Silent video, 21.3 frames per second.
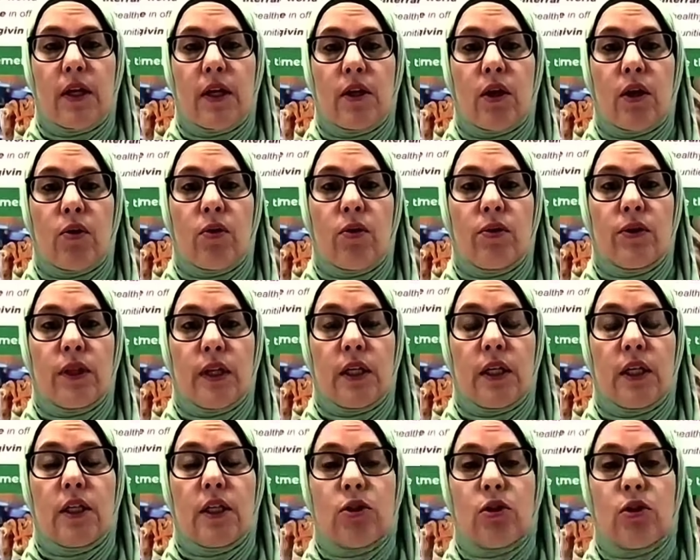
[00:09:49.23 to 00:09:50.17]

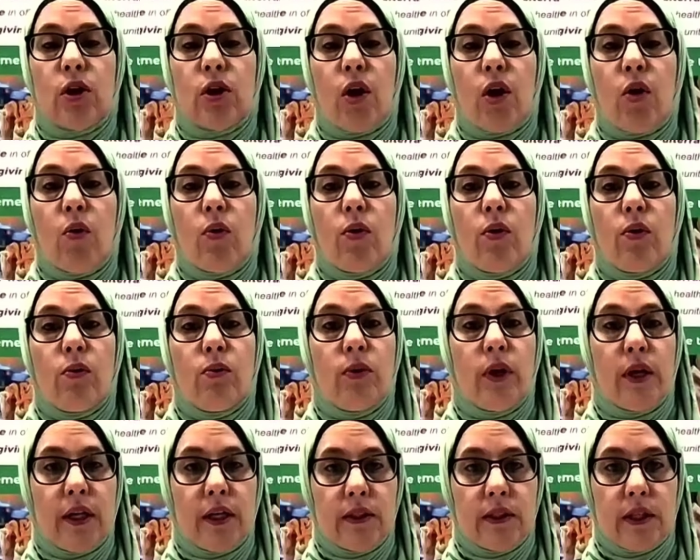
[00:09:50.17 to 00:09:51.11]
they need to know
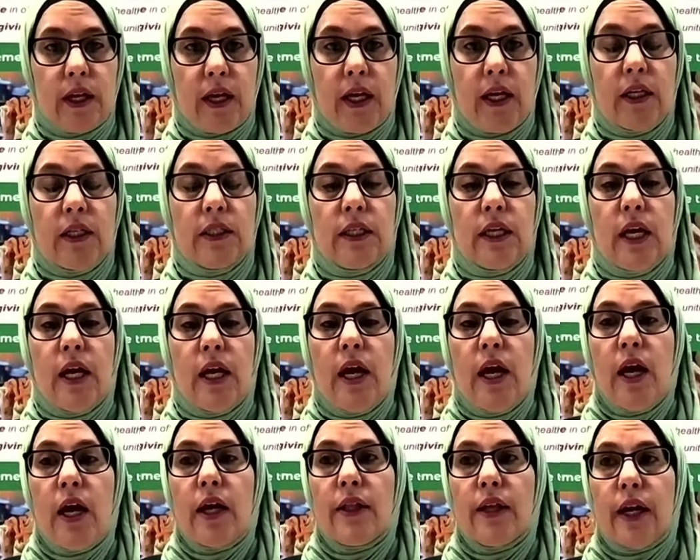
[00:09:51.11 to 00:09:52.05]
what it takes.
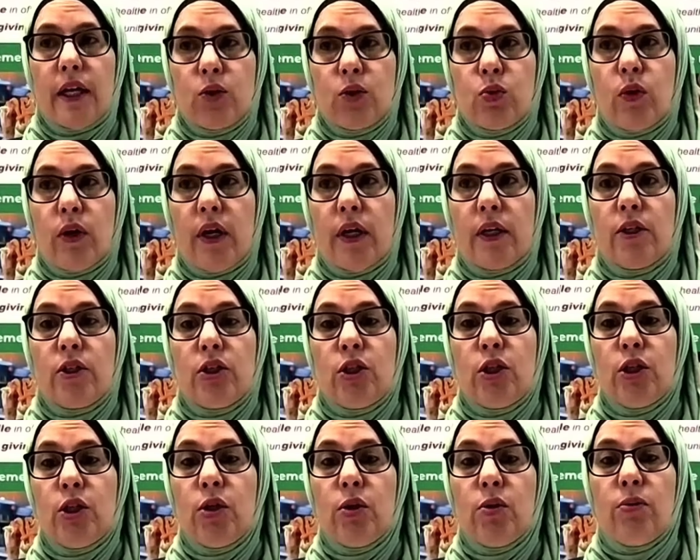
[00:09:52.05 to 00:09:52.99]
That's
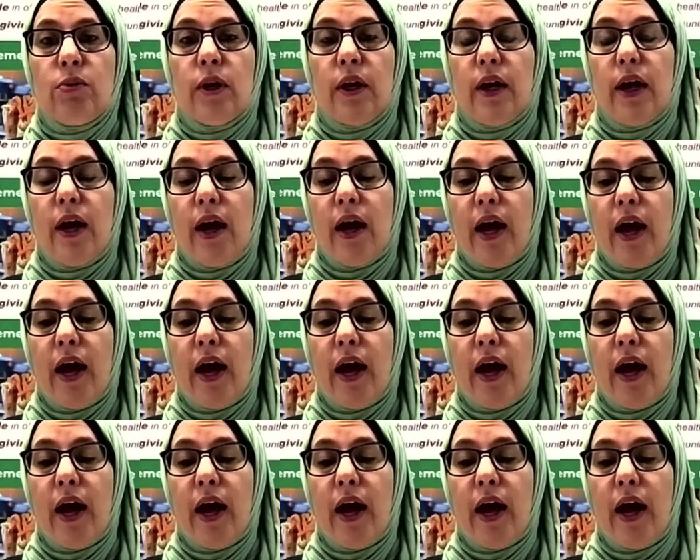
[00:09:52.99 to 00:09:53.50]
1. 2,